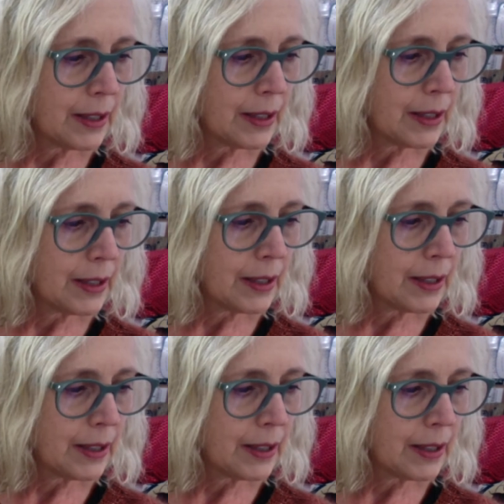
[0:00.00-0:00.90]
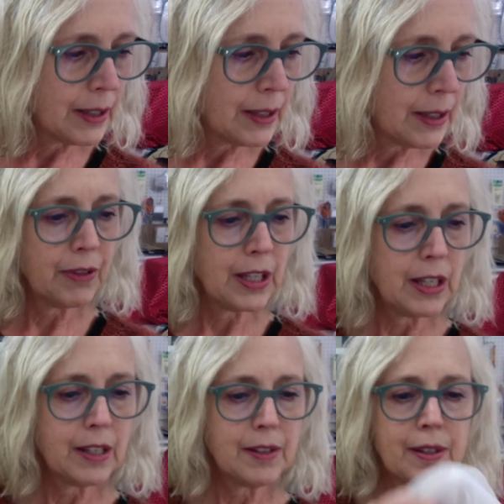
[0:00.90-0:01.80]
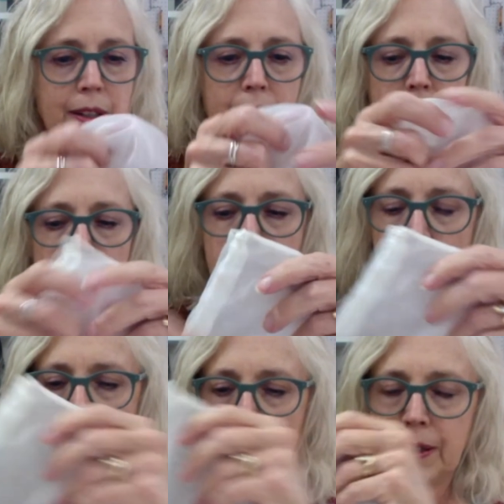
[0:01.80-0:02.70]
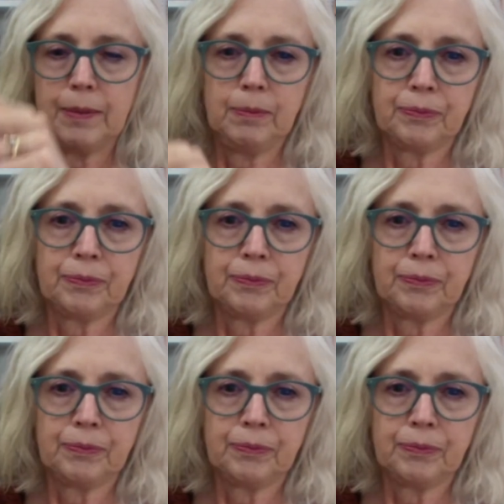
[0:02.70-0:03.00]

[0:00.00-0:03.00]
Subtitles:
I've got a couple of these, and